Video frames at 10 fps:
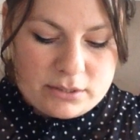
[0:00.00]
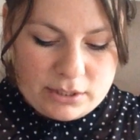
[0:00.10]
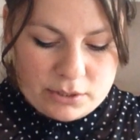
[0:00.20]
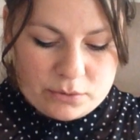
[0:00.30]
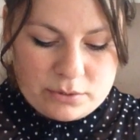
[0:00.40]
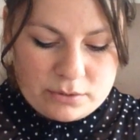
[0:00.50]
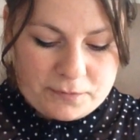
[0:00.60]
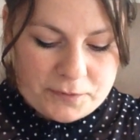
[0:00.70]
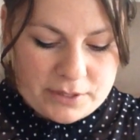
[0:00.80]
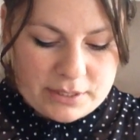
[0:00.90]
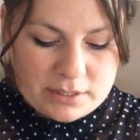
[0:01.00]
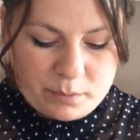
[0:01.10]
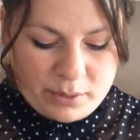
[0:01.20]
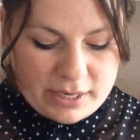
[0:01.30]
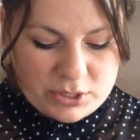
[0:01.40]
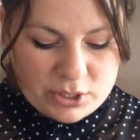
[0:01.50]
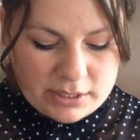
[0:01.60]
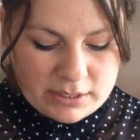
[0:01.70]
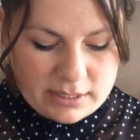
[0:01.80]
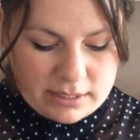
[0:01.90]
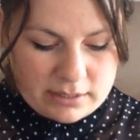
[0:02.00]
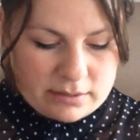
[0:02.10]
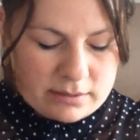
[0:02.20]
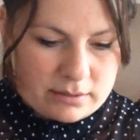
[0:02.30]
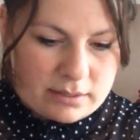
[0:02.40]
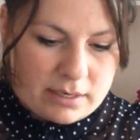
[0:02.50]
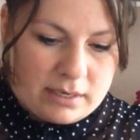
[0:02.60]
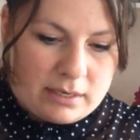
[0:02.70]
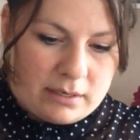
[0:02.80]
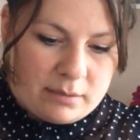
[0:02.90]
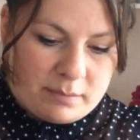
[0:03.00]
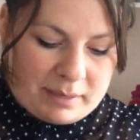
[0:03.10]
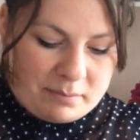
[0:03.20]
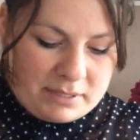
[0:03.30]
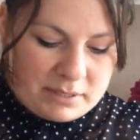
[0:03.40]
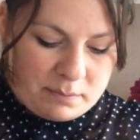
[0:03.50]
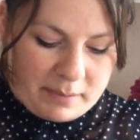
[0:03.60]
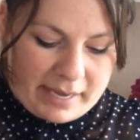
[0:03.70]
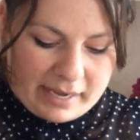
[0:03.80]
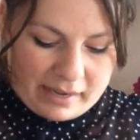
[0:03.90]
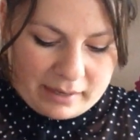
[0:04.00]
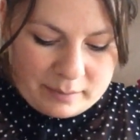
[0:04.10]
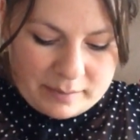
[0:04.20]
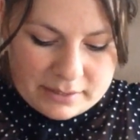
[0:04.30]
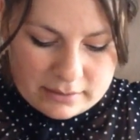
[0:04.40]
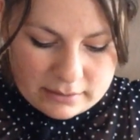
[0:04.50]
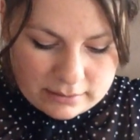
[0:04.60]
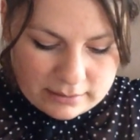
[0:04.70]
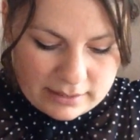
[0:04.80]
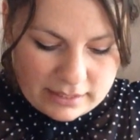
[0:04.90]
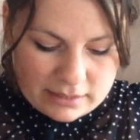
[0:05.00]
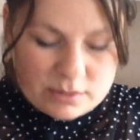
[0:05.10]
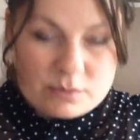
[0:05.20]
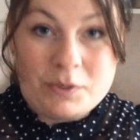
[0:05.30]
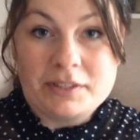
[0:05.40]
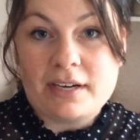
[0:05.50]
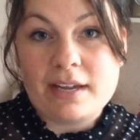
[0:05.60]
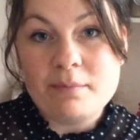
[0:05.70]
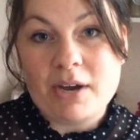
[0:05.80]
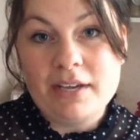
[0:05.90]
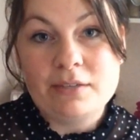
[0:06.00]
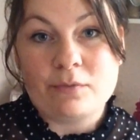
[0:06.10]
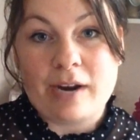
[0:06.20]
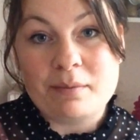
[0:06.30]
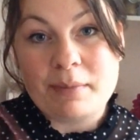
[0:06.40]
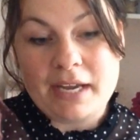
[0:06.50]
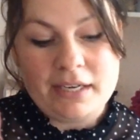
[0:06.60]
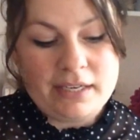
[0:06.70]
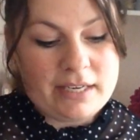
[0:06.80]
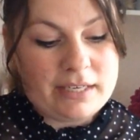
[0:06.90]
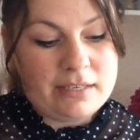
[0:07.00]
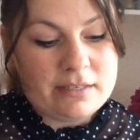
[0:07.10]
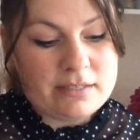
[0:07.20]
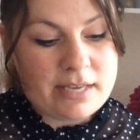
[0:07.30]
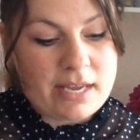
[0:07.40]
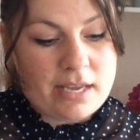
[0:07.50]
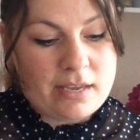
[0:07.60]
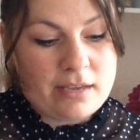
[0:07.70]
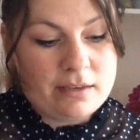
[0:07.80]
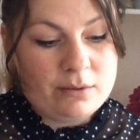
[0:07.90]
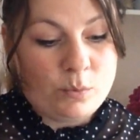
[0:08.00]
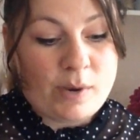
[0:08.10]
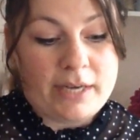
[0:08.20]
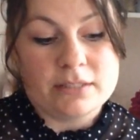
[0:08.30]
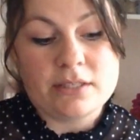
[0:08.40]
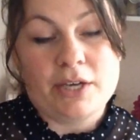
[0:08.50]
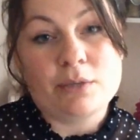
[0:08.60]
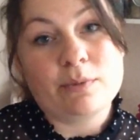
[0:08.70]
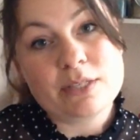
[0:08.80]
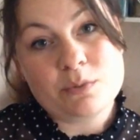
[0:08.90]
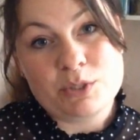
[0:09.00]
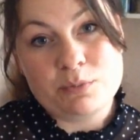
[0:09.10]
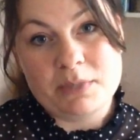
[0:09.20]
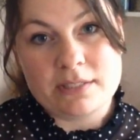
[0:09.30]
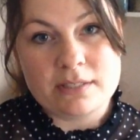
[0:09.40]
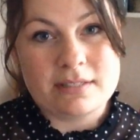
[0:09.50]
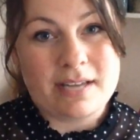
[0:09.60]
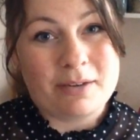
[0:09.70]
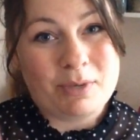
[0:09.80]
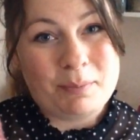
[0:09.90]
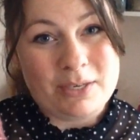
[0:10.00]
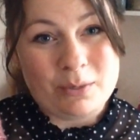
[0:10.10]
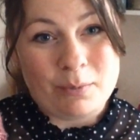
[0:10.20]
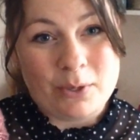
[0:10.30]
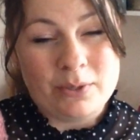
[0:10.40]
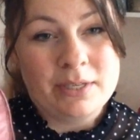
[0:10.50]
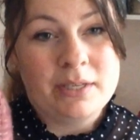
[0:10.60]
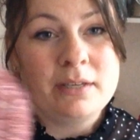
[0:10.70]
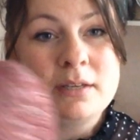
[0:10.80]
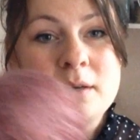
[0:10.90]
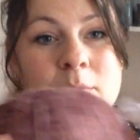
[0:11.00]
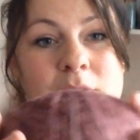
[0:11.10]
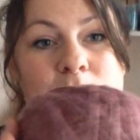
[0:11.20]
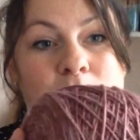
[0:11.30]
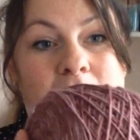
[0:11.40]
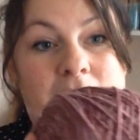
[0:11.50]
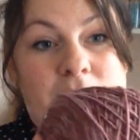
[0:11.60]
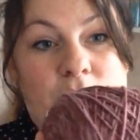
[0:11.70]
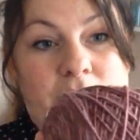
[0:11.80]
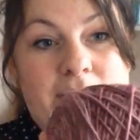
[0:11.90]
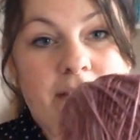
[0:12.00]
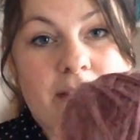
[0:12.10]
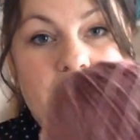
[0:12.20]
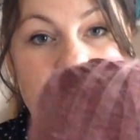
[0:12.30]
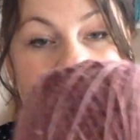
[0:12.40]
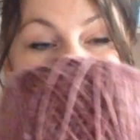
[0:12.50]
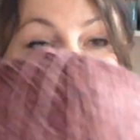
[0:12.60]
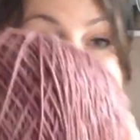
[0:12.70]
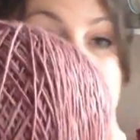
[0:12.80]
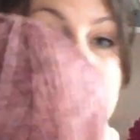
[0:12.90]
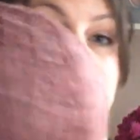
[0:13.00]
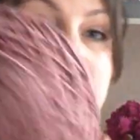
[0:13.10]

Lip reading: to use for this project is by Miss Babs, and it's one that I bought in Rhinebeck, and it is a wild iris, which means it's non-repeatable. But you guys, look at this mauve.